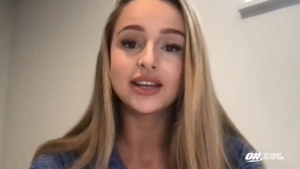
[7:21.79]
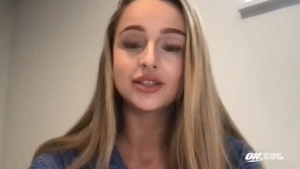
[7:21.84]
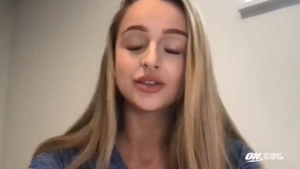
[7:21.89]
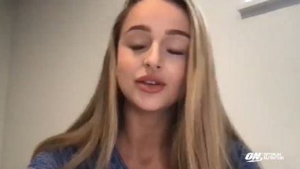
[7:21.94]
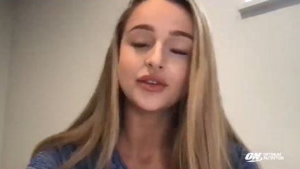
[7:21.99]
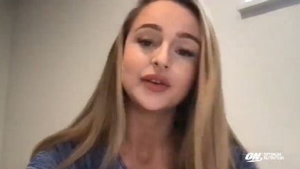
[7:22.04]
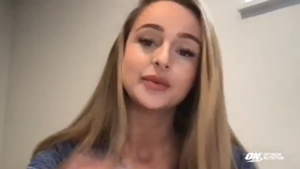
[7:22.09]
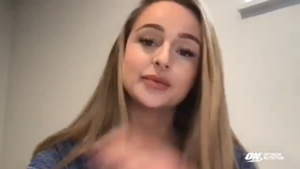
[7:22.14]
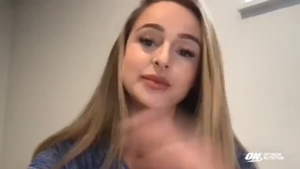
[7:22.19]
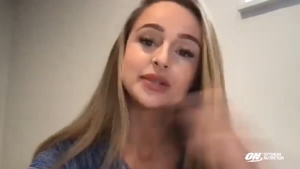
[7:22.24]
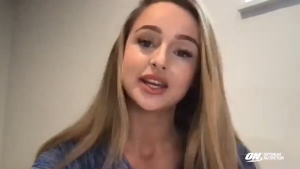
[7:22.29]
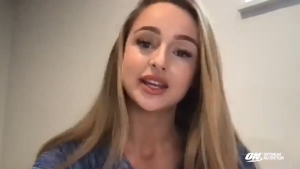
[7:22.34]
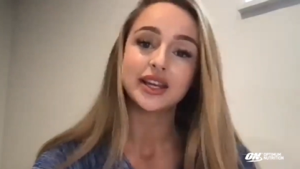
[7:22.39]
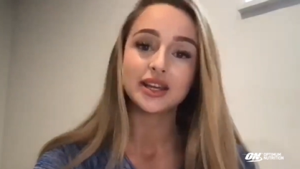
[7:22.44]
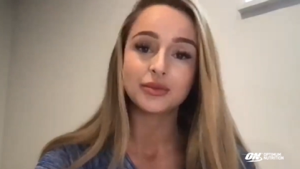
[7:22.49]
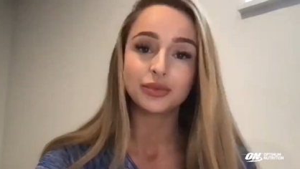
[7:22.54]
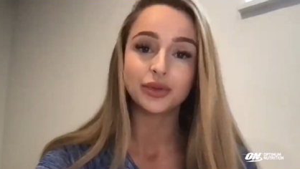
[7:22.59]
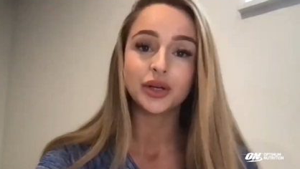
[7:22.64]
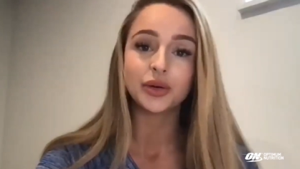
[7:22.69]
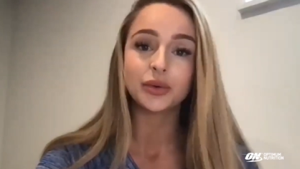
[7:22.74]
So if I'm
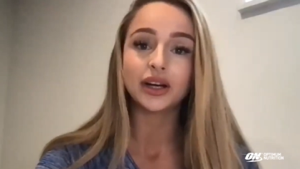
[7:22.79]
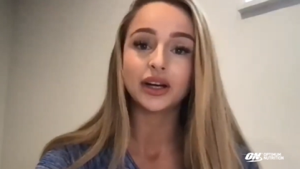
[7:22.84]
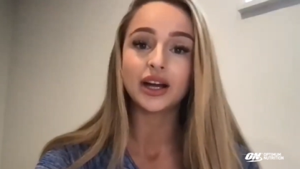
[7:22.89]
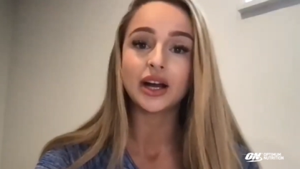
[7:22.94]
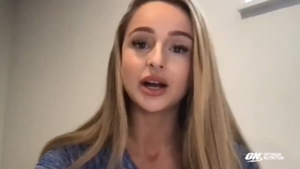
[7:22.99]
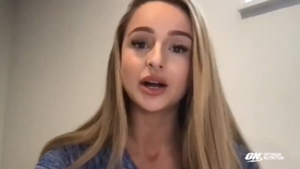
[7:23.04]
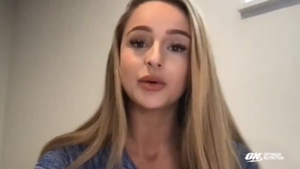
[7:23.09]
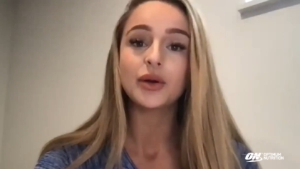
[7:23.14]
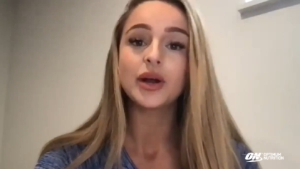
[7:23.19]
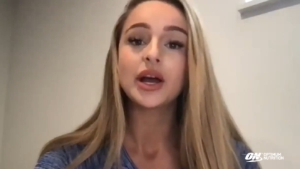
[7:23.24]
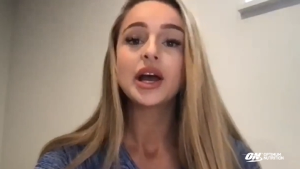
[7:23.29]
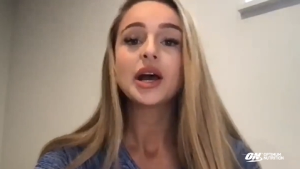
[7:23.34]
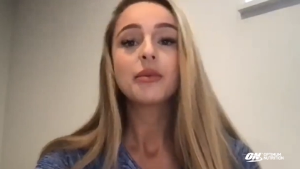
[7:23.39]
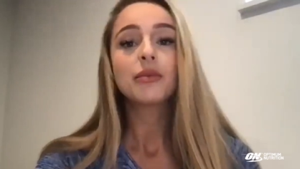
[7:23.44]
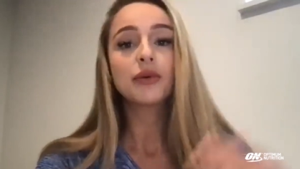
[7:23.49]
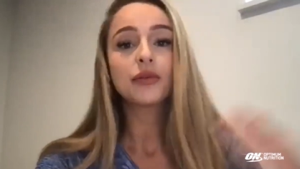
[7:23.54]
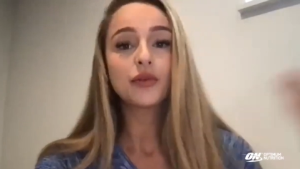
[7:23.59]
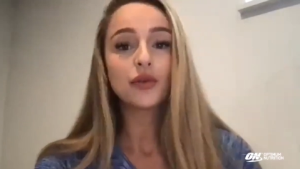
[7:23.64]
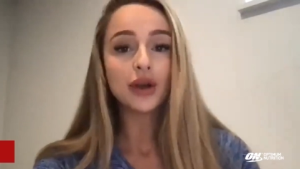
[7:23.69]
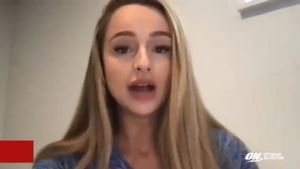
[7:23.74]
taking pre workout
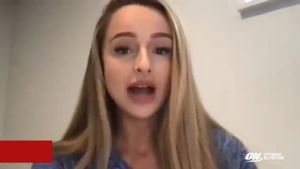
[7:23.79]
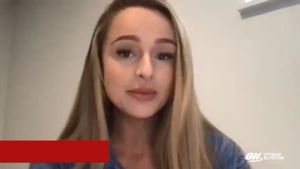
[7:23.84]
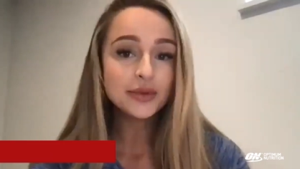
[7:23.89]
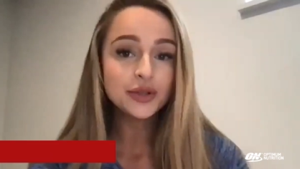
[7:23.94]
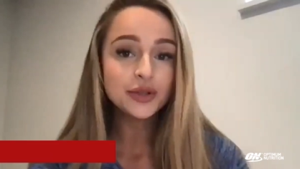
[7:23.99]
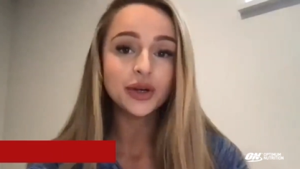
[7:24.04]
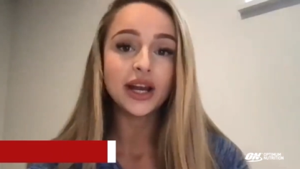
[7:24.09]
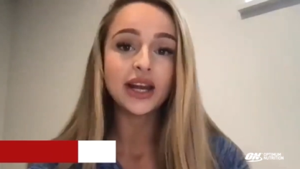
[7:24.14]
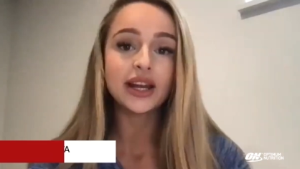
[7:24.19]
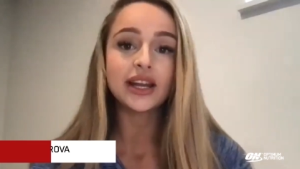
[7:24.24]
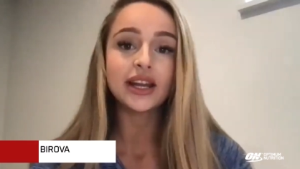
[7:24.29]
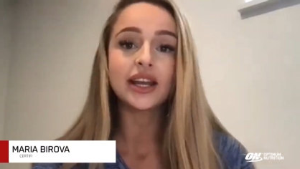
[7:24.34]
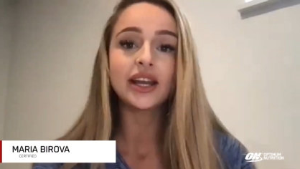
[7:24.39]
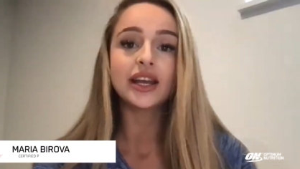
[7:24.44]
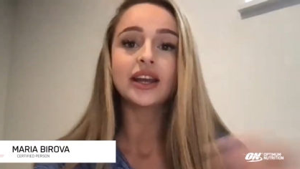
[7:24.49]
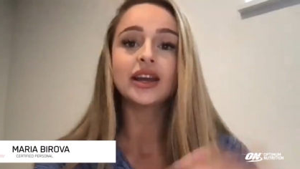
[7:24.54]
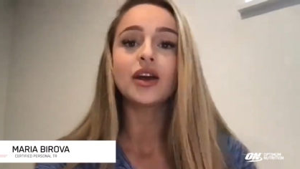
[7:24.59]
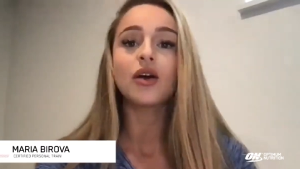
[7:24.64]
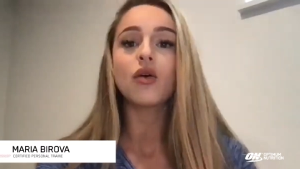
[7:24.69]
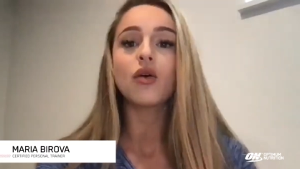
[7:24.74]
before I'm
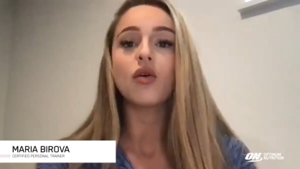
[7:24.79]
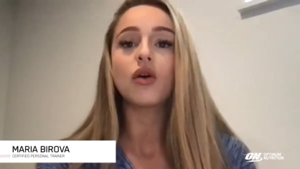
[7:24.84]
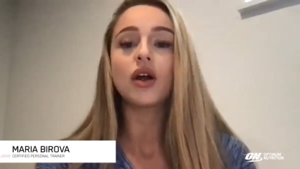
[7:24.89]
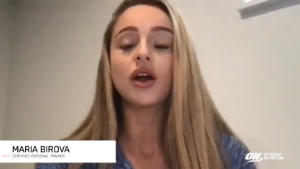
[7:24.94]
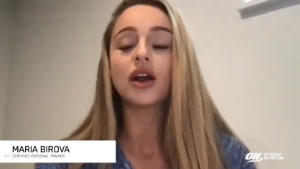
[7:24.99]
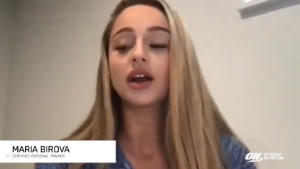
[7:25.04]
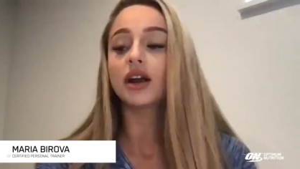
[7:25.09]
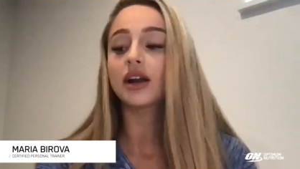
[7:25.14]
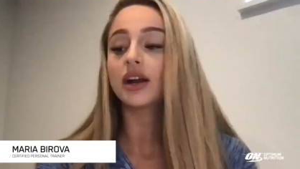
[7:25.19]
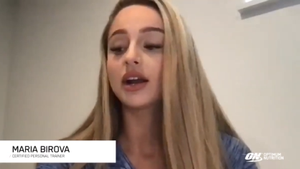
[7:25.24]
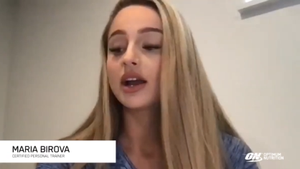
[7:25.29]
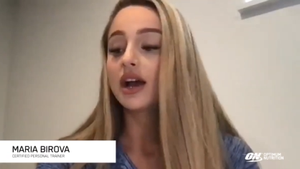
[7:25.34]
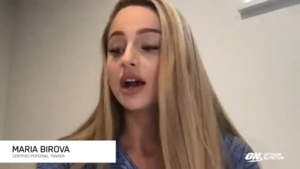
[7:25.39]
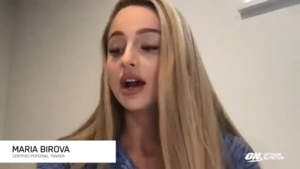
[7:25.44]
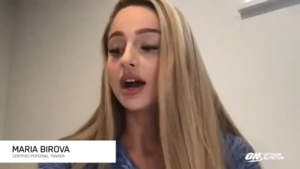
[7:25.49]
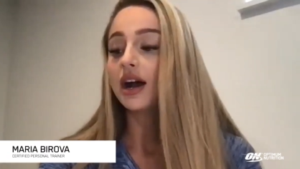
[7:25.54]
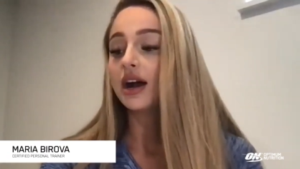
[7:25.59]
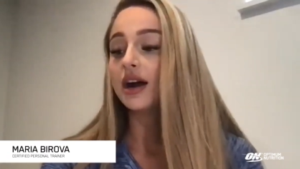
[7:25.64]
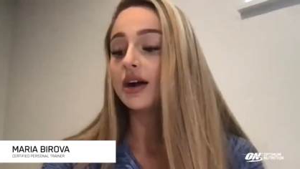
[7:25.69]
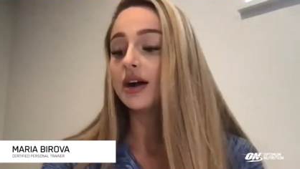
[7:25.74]
training, or
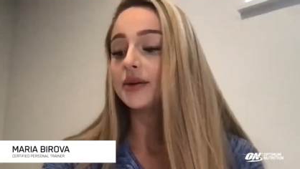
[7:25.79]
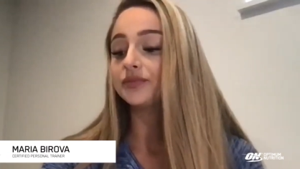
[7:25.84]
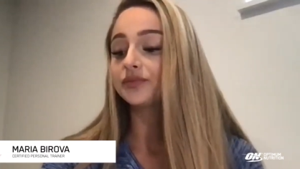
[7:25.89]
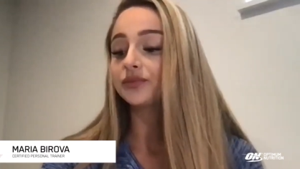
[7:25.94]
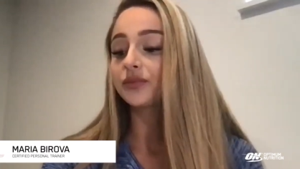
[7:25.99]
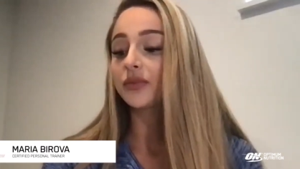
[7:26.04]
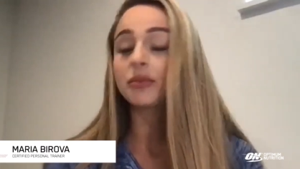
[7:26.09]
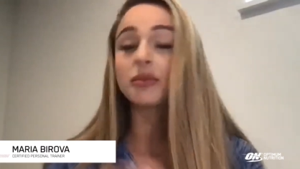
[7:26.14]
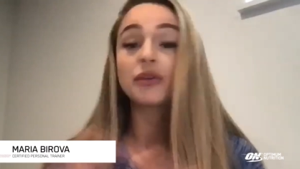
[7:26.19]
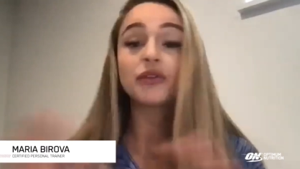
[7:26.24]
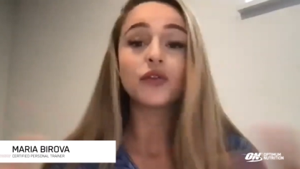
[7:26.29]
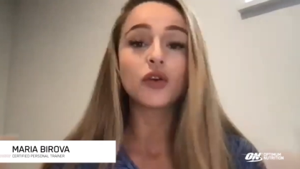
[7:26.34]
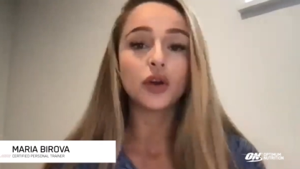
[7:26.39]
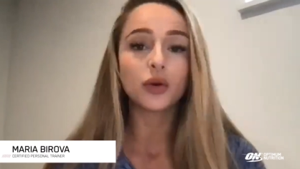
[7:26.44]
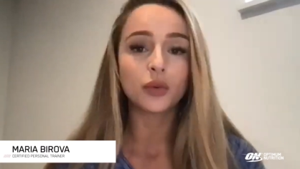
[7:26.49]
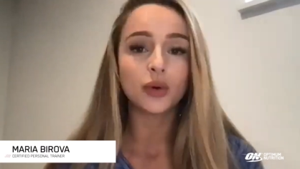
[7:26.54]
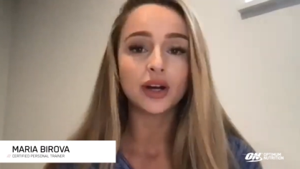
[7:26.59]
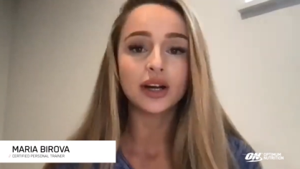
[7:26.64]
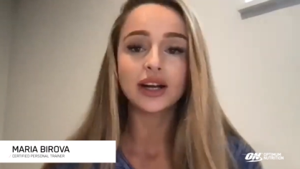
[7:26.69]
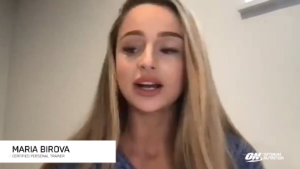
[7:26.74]
um, before
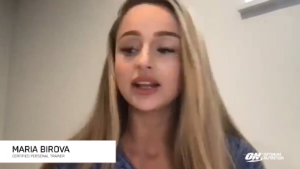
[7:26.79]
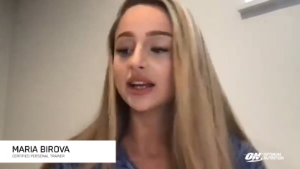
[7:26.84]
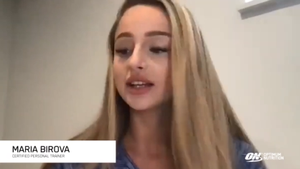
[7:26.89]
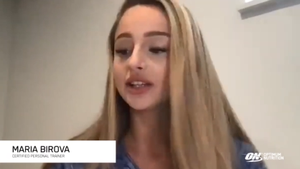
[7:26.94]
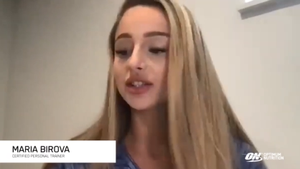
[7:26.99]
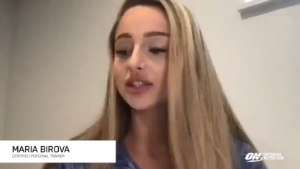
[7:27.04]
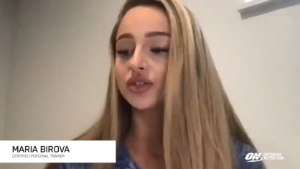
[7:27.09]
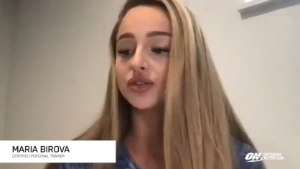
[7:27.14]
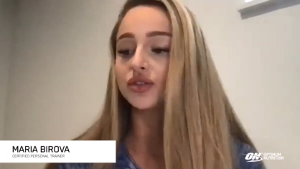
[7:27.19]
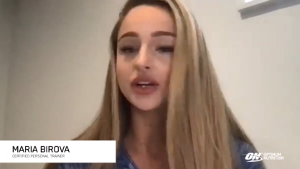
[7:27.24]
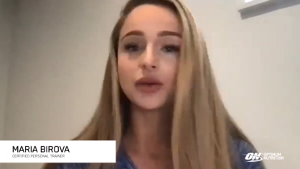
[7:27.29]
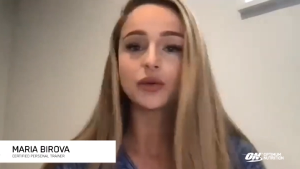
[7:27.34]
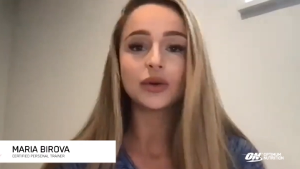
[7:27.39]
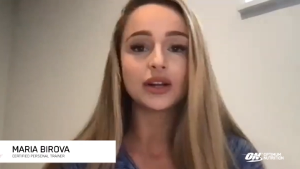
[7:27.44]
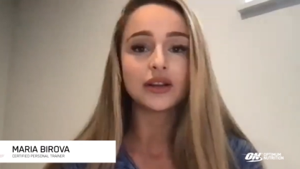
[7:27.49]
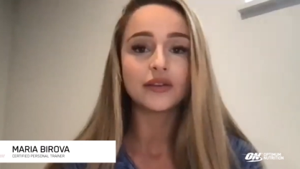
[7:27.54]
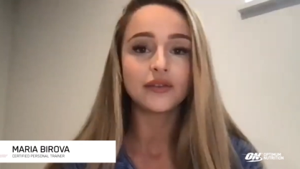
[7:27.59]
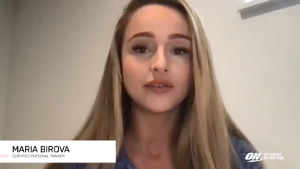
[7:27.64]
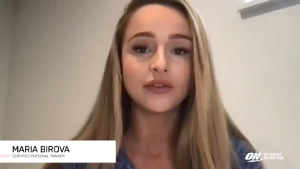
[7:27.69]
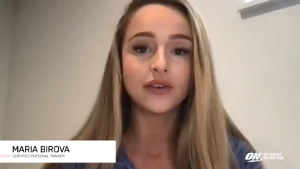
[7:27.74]
work, I like to drink one
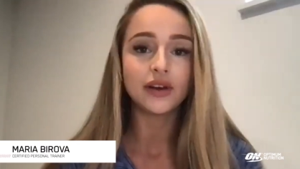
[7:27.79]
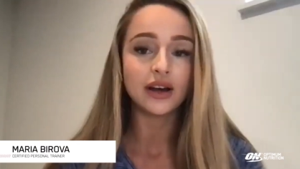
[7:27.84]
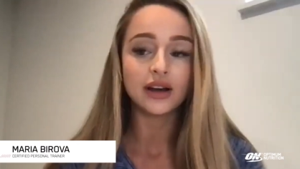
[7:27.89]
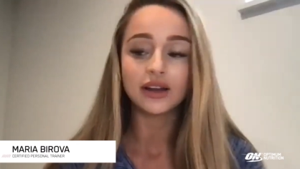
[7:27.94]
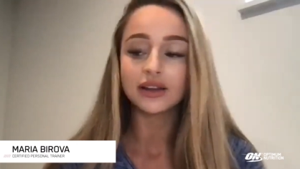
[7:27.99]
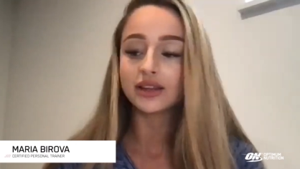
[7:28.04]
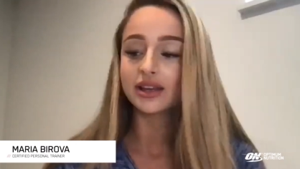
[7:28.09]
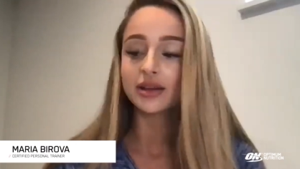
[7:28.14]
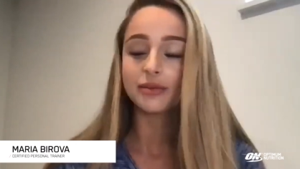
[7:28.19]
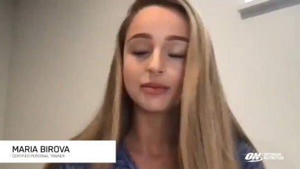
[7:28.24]
of uh, the